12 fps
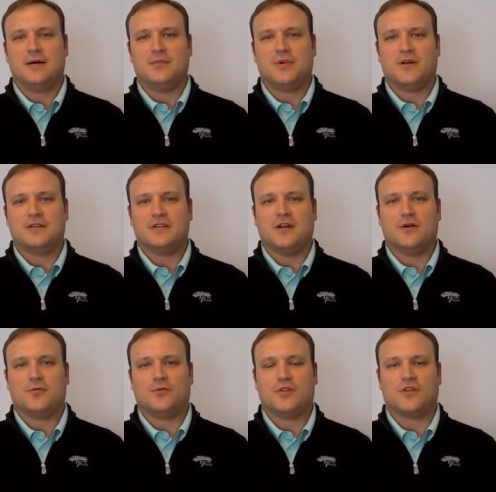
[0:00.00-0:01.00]
Um, but, you
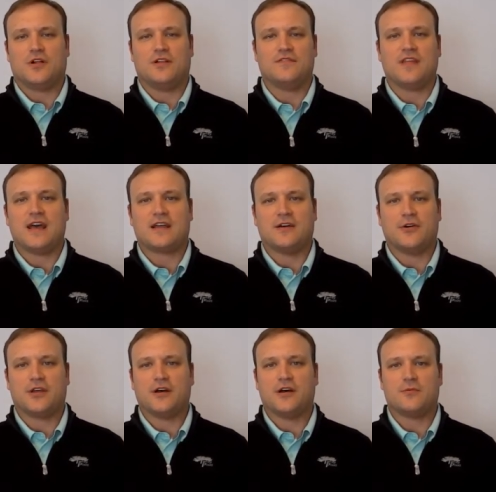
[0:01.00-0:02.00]
know, with all of that
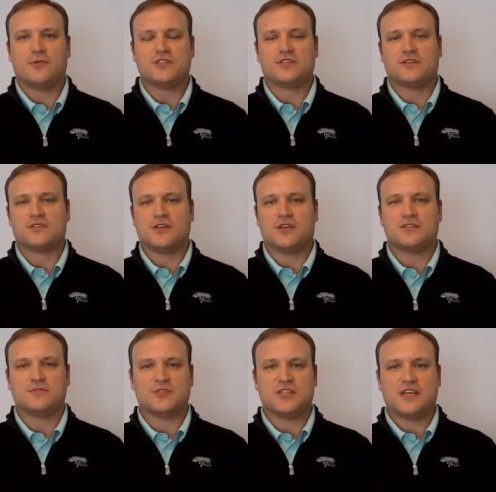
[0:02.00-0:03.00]
going on, we still saw
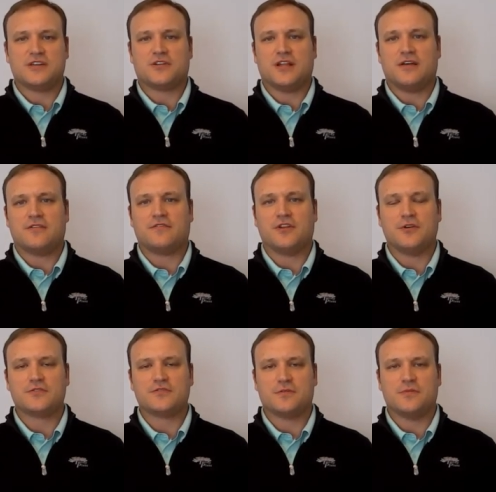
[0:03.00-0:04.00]
substantial
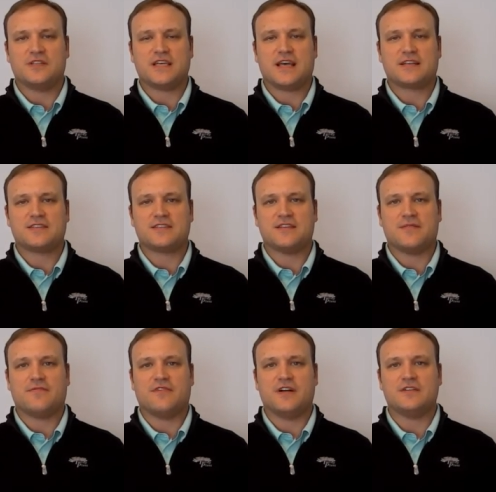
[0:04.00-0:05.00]
outflows from the
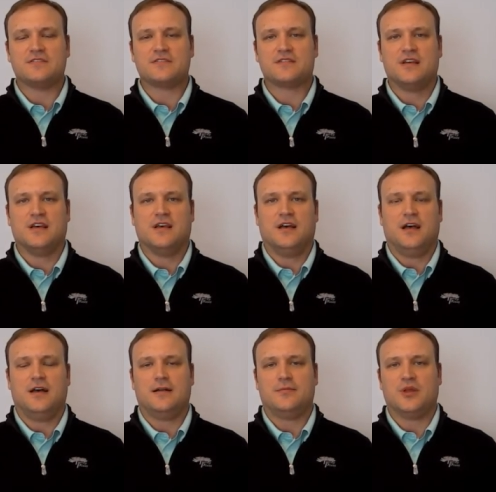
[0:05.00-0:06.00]
tax-exempt funds.
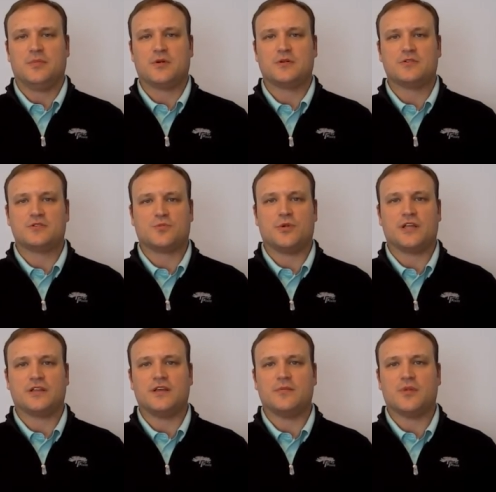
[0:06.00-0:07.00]
Um, Lipper's
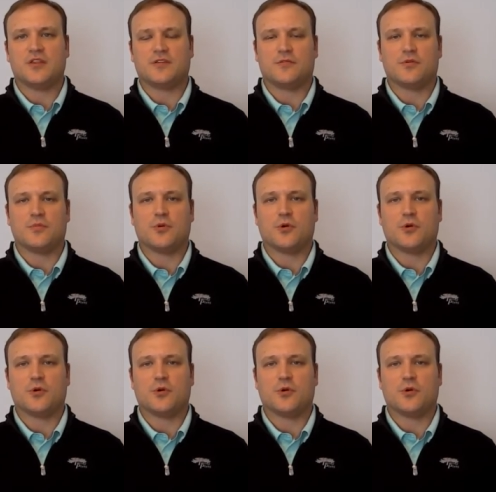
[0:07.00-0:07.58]
weekly and monthly